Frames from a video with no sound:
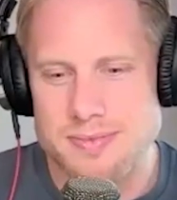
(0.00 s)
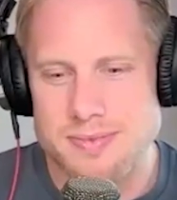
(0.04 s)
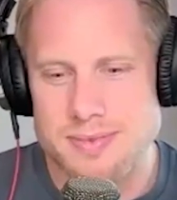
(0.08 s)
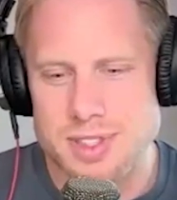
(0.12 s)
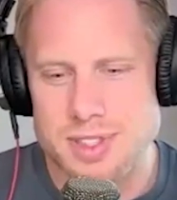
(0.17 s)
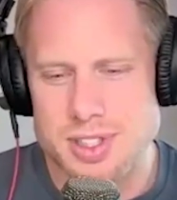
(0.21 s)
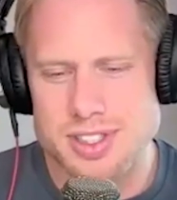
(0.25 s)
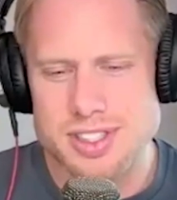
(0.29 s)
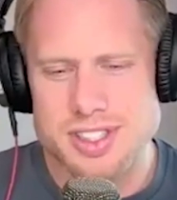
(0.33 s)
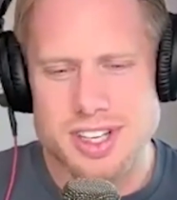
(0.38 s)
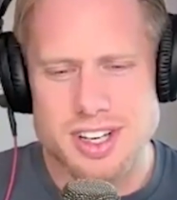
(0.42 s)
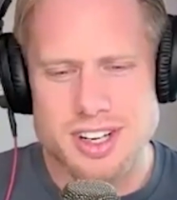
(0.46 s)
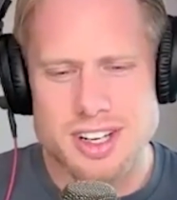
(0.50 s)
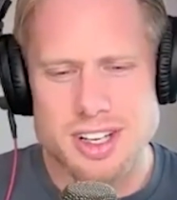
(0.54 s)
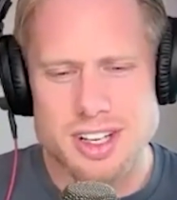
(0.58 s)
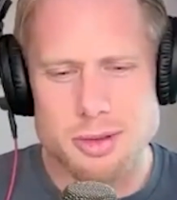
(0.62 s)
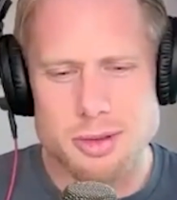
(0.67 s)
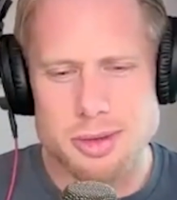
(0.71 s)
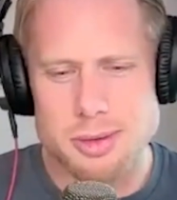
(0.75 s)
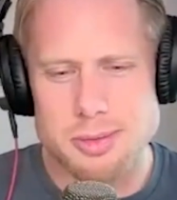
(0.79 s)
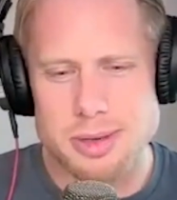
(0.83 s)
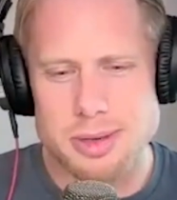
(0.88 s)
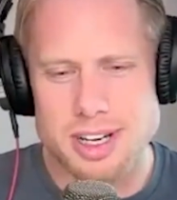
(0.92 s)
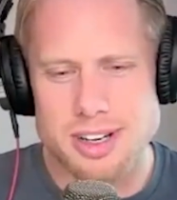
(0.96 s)
so let's talk a little
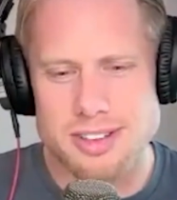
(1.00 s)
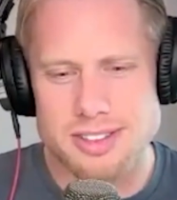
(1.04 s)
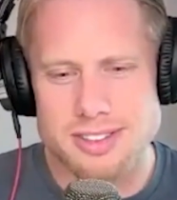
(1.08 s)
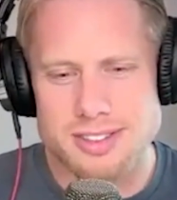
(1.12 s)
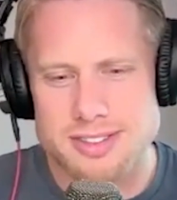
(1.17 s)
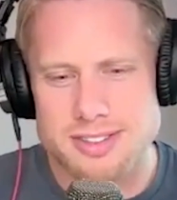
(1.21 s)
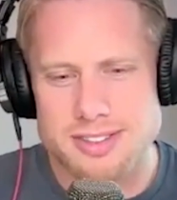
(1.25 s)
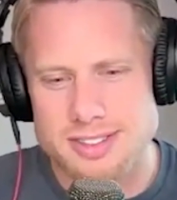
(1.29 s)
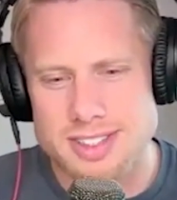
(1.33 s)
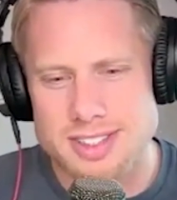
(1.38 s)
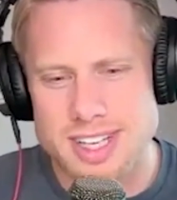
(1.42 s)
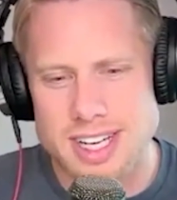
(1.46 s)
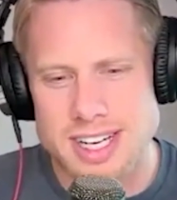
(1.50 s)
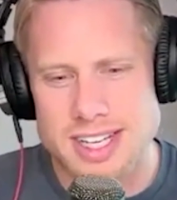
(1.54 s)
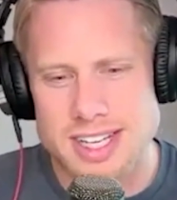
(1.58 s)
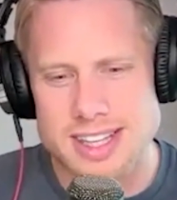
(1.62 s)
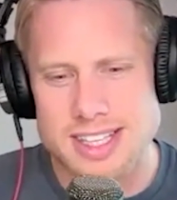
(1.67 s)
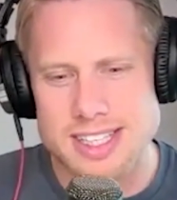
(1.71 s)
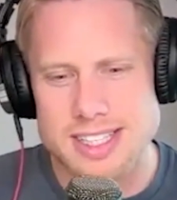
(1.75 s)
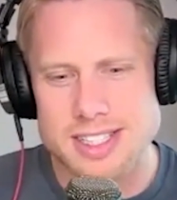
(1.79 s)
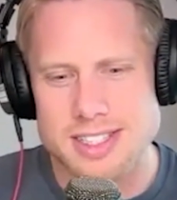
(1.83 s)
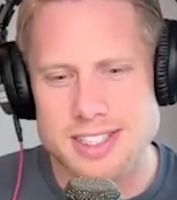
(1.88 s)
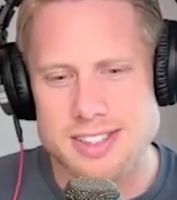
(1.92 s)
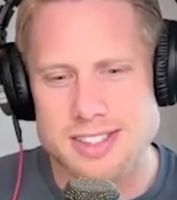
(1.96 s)
bit about kind of
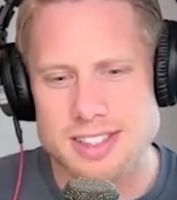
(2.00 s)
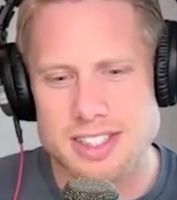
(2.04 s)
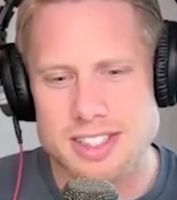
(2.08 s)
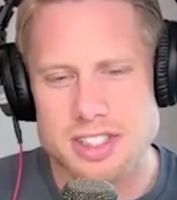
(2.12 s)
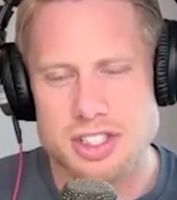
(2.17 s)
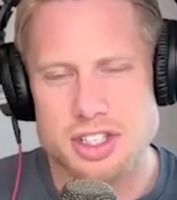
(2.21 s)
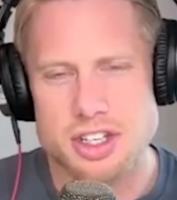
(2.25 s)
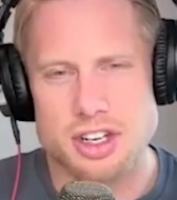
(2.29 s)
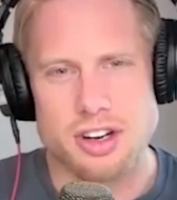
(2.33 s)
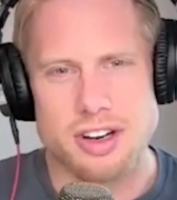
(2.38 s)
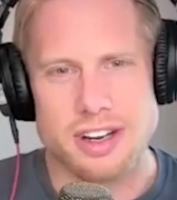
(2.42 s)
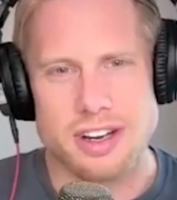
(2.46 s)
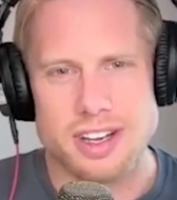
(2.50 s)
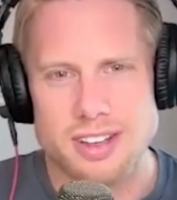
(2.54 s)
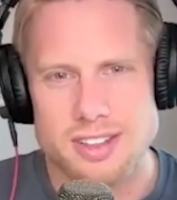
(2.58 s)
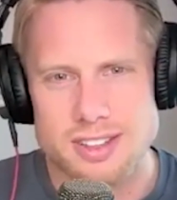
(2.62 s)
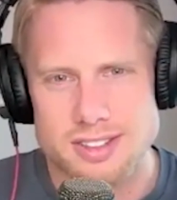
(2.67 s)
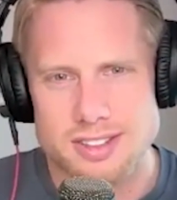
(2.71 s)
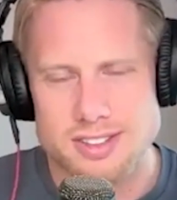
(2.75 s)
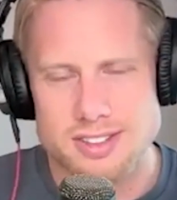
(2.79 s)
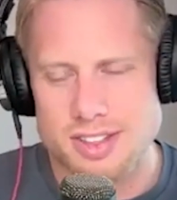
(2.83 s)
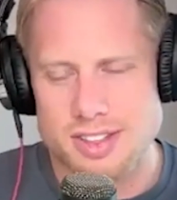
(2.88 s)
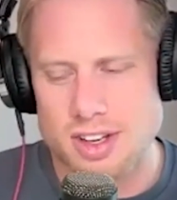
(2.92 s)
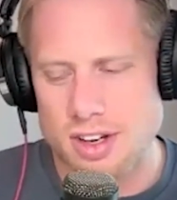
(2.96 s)
this this journey
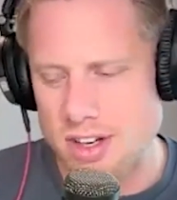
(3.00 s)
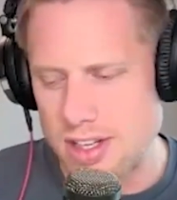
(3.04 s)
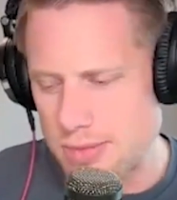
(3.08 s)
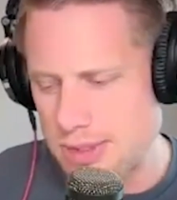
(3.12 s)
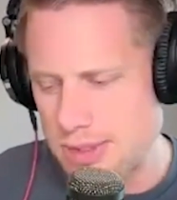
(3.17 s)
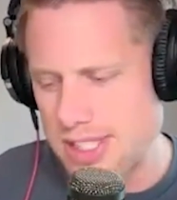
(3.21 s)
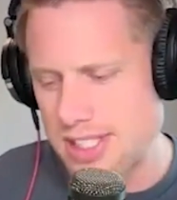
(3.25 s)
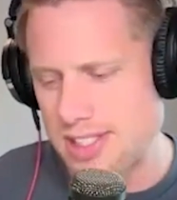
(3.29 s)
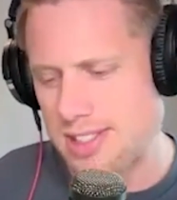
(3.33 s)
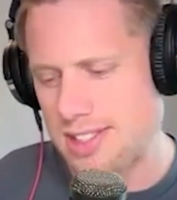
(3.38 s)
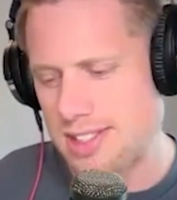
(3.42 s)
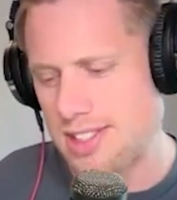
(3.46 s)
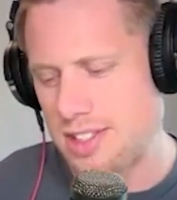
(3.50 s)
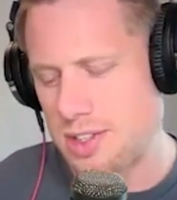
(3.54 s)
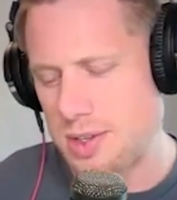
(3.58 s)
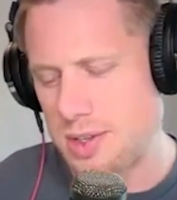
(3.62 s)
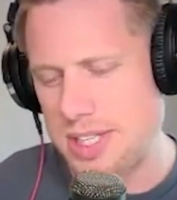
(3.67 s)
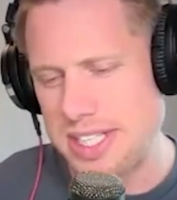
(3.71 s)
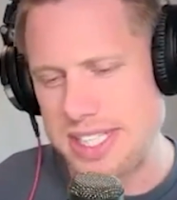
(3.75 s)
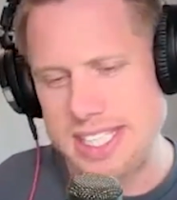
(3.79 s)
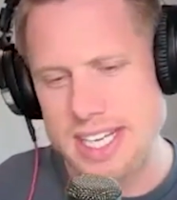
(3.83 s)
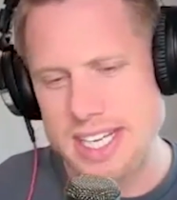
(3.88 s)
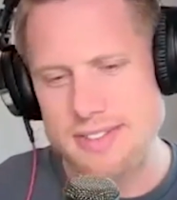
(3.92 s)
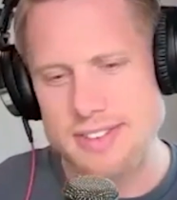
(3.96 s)
started the business in
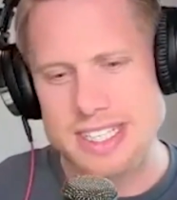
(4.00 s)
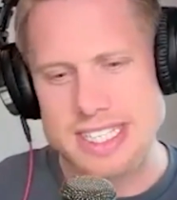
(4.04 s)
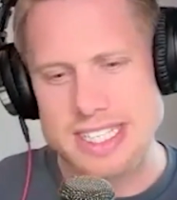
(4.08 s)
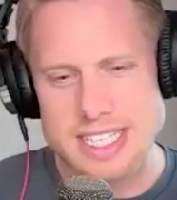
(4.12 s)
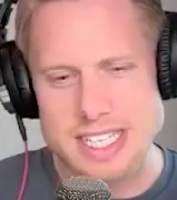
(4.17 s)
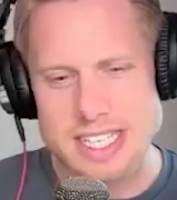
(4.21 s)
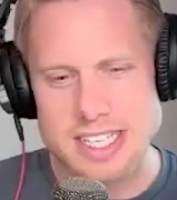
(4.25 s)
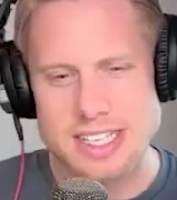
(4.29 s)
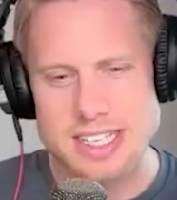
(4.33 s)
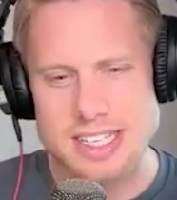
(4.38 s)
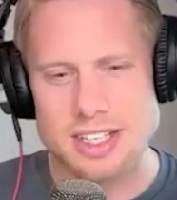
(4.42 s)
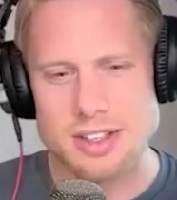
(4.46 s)
2017.